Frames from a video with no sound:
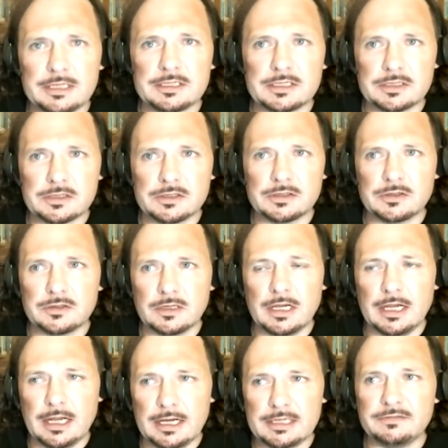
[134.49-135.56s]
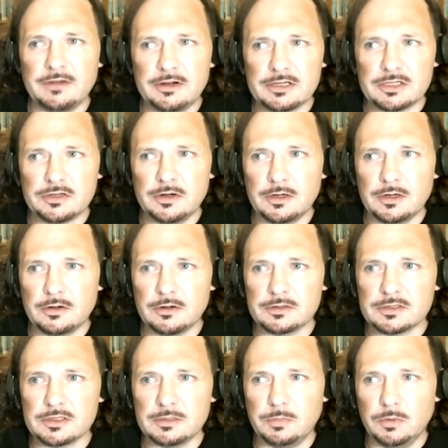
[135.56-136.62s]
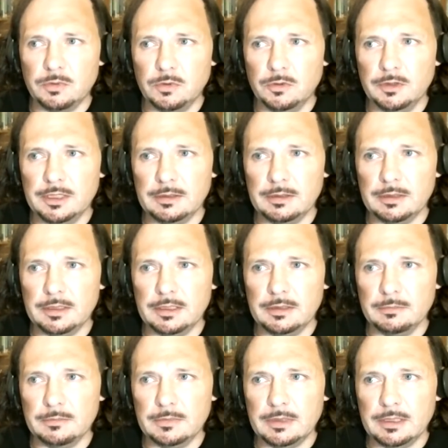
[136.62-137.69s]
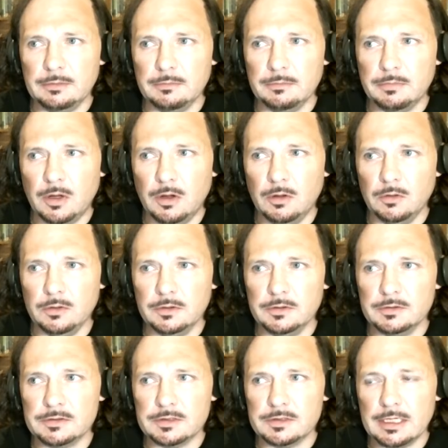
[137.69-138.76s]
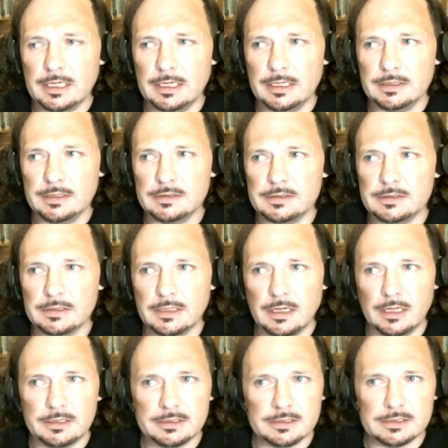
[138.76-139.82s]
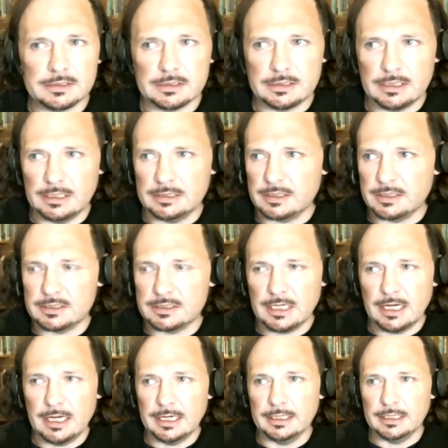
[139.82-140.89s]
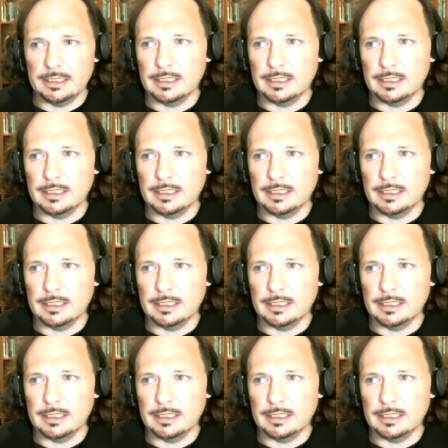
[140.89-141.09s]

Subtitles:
It is very strong across the board in Poland, and I just, as I say,